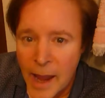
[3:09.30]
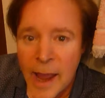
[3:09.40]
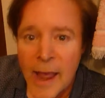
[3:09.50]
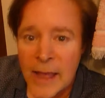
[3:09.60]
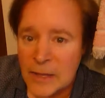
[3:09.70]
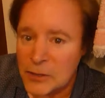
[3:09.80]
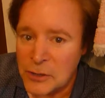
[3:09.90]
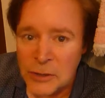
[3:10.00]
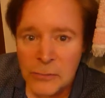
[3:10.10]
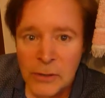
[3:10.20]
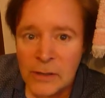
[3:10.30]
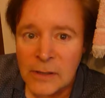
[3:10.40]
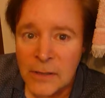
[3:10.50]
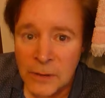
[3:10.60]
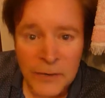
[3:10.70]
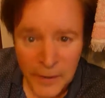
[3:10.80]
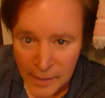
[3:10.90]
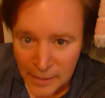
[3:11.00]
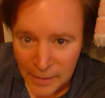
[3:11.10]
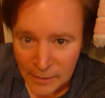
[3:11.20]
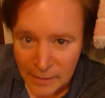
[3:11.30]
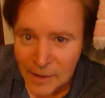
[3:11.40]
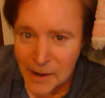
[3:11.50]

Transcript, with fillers: And you will love her if I can get her.